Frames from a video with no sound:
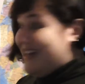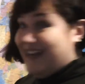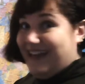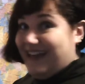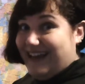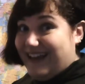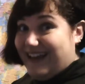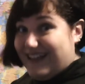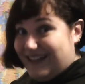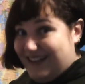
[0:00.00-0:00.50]

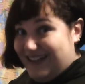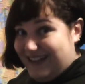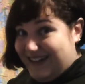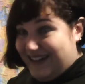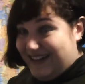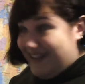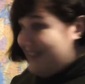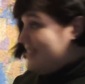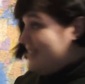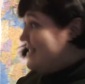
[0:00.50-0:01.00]
And
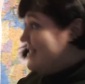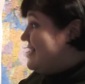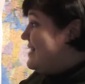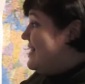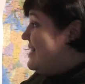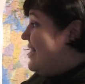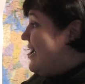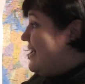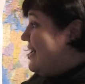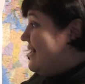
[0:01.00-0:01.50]

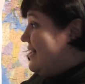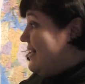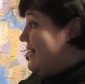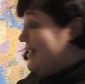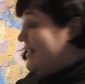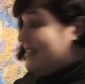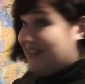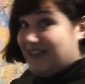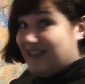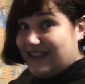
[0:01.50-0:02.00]
then
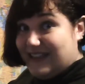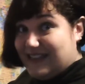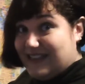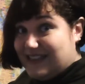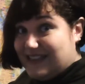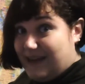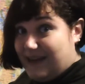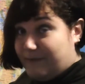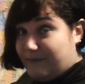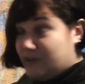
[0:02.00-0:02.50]
the
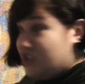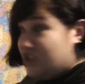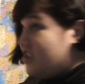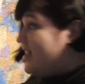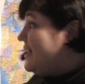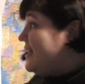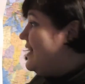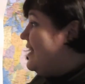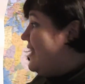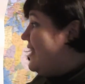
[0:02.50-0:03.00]

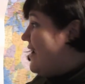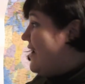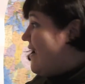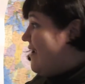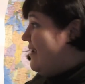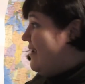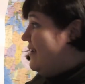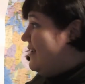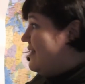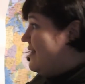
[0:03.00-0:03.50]
subject.
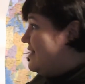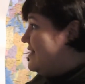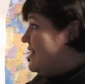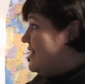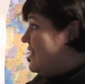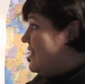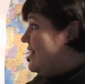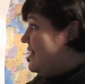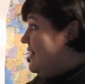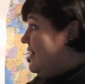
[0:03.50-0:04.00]
Yeah. And
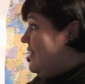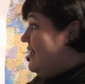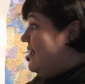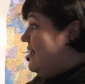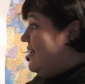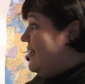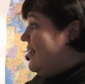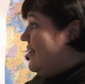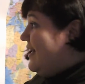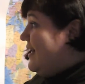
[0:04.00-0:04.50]
then
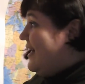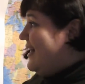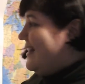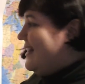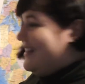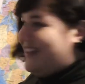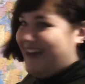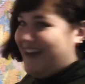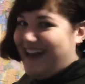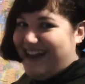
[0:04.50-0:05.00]

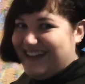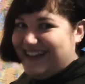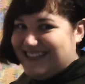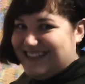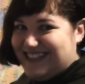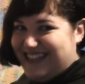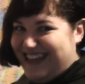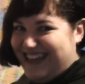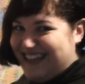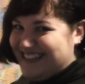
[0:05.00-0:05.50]
the ing
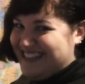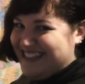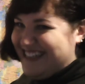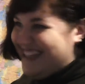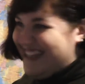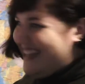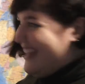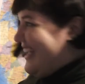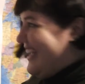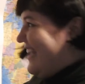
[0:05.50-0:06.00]

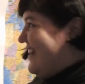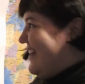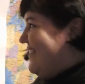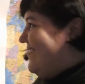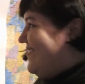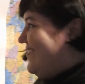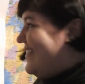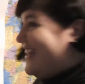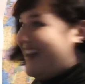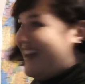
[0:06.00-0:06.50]
ending again.
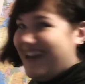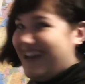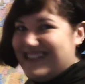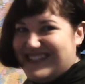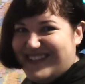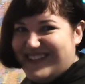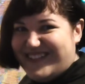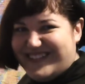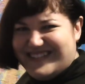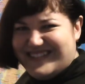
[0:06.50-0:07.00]

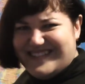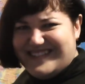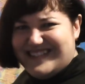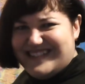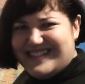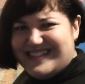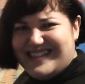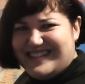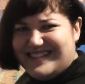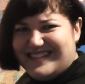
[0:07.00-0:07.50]
Yes, you're doing
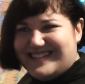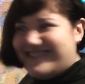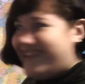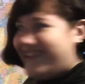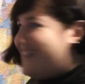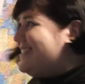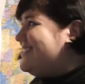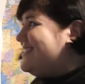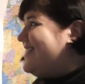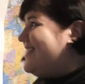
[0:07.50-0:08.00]
such a
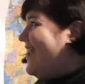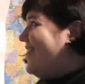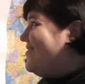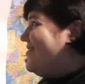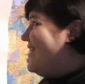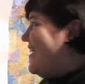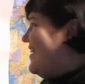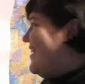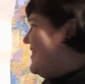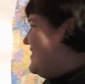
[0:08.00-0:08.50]
great job,
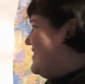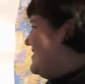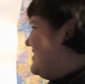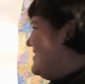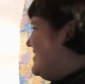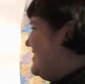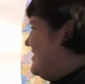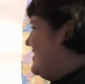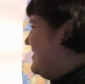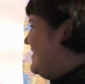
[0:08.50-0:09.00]
guys.
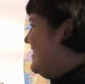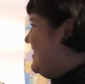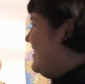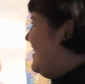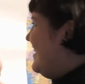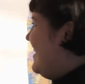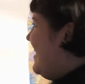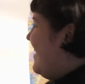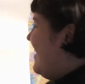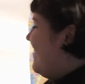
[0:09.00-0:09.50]

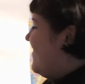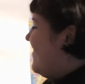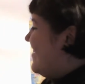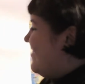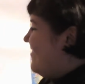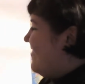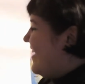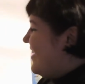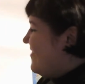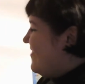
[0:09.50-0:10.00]
What
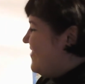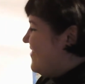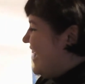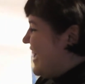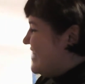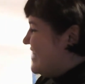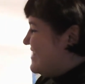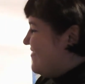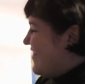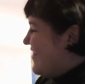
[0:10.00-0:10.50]
about past